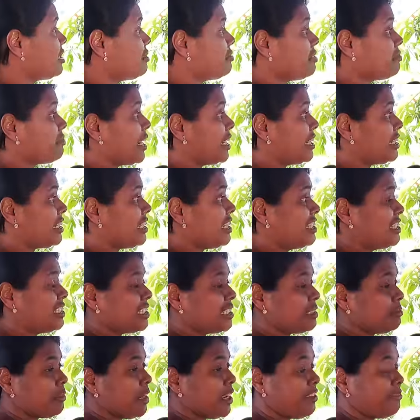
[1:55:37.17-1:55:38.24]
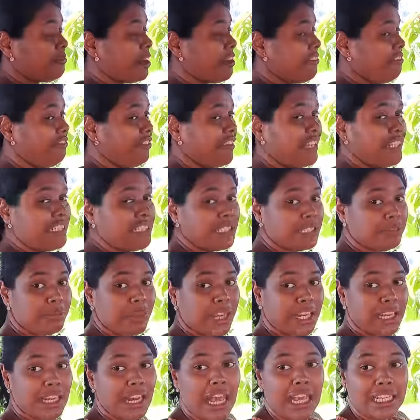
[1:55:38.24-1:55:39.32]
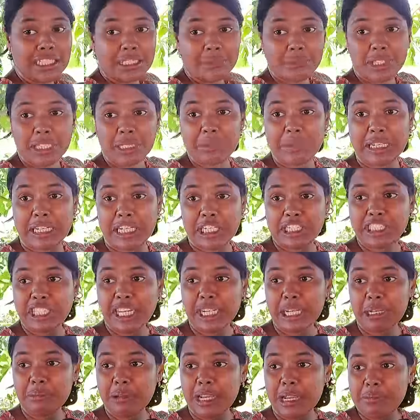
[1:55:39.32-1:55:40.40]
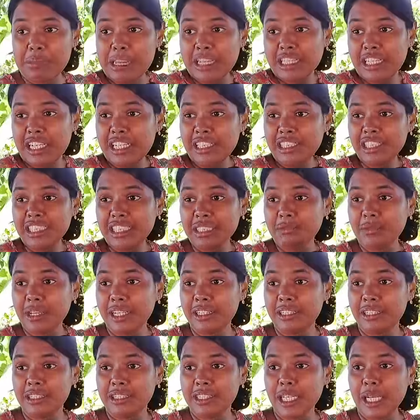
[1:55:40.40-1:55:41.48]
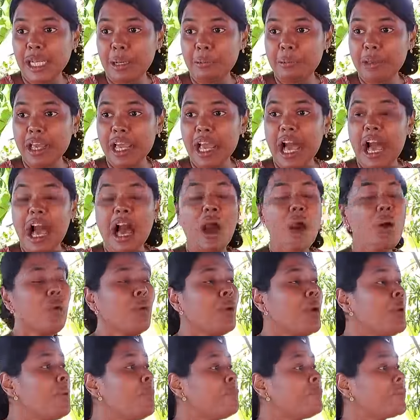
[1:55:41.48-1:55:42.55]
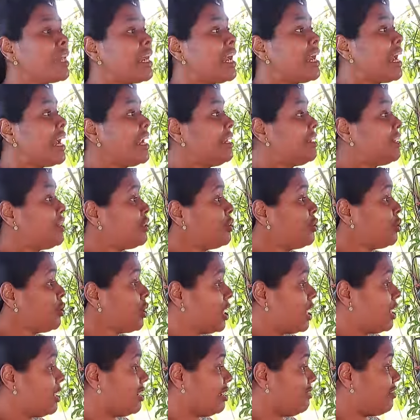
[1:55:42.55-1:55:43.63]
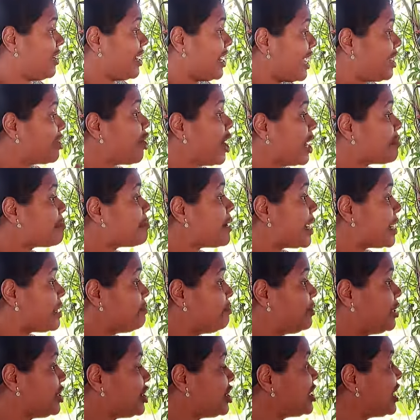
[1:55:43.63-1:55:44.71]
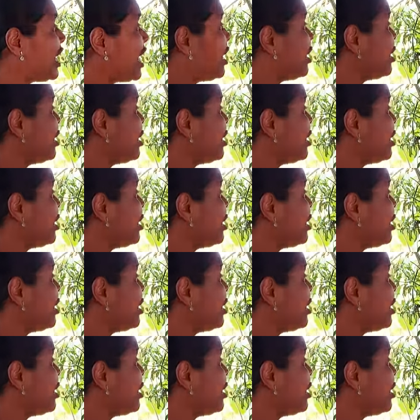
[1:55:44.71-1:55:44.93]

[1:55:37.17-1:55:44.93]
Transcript: my teachers, my, my friends, my classmates may reject me, my teachers might reject me. How? And you know, when I got my admission, I